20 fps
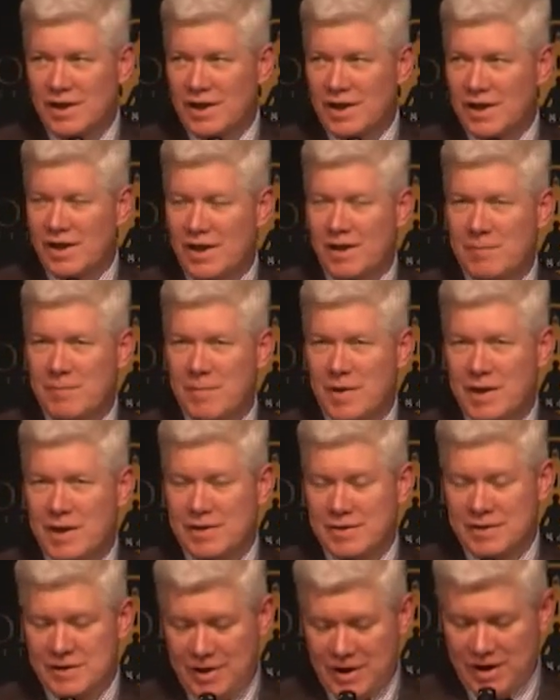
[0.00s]
um,
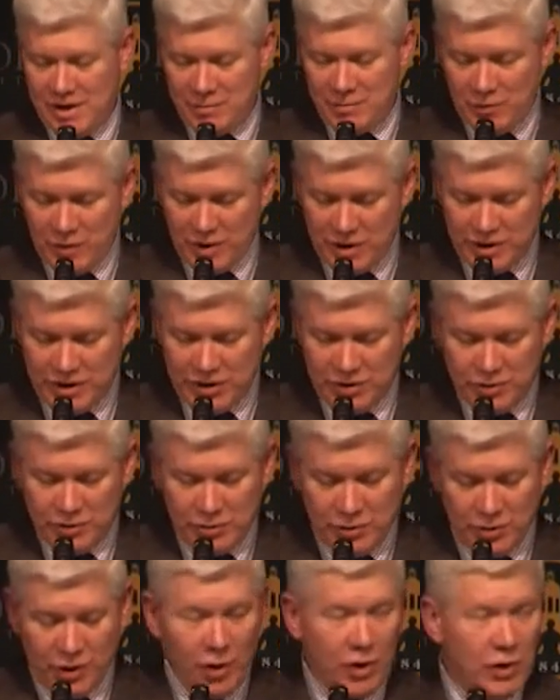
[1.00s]
and at
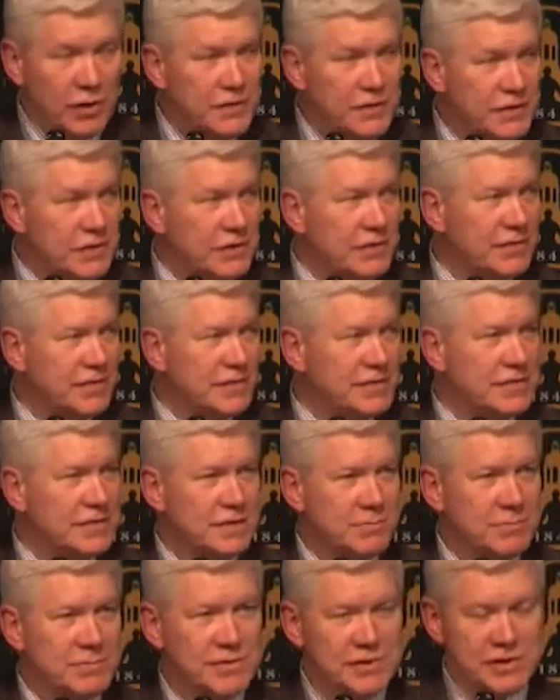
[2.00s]
NYU, also
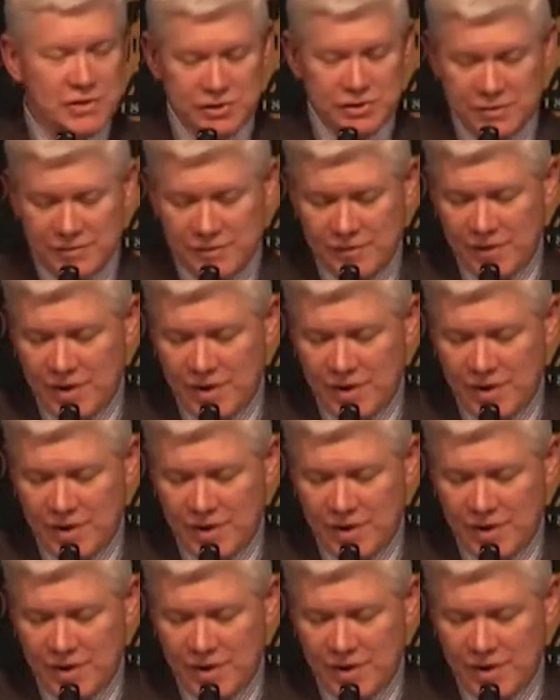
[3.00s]
visiting positions